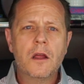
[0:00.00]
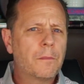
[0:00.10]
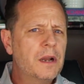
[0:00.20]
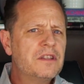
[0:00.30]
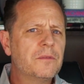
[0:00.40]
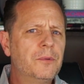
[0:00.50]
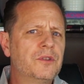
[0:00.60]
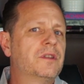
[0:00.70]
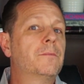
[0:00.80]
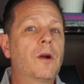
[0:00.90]

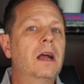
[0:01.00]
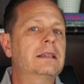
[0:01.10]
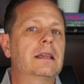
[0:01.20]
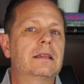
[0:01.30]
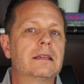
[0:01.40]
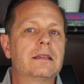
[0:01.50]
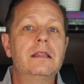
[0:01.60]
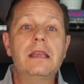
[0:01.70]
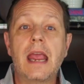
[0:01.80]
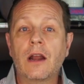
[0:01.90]
principles, and processes in
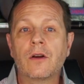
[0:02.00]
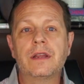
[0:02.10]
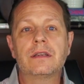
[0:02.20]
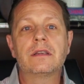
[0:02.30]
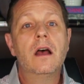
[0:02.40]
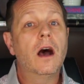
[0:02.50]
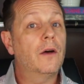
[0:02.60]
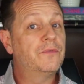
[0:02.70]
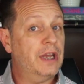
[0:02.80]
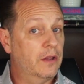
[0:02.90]
the areas
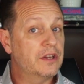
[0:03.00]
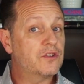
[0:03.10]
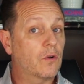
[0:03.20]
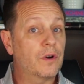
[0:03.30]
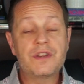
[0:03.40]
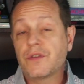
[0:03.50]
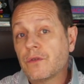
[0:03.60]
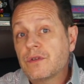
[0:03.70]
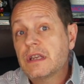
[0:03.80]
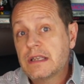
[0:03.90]
of telling stories
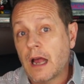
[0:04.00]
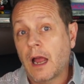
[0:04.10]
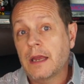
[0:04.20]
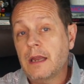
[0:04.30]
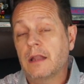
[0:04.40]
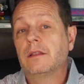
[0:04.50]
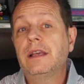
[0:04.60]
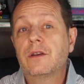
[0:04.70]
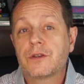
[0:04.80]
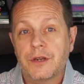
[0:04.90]
through design and
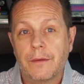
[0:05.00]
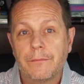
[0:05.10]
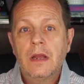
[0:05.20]
leadership.